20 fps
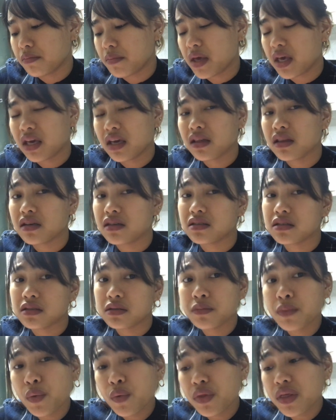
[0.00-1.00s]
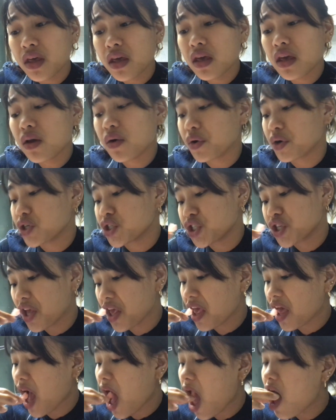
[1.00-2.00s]
make it a smoothie or
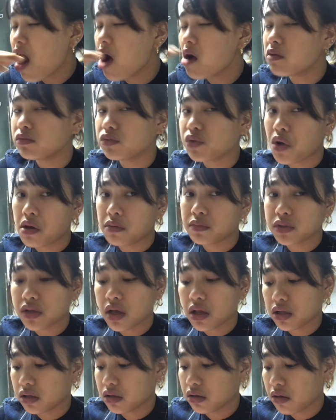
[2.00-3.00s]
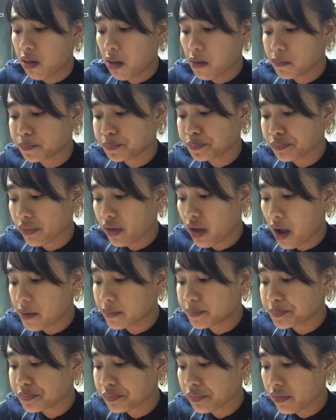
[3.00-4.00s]
shake. I'm gonna put
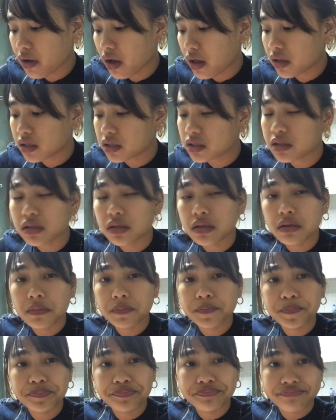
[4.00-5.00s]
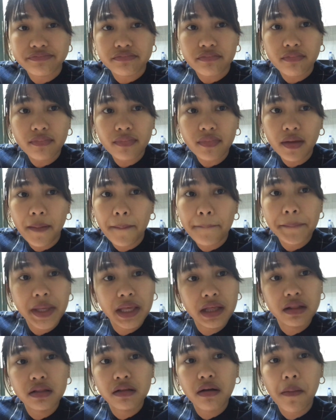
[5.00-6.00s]
a little
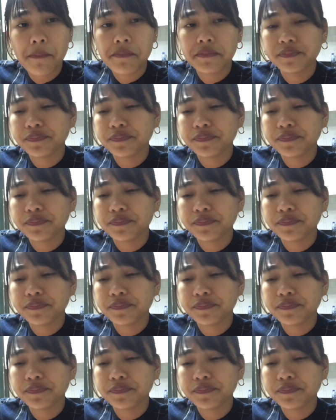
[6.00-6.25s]
milk,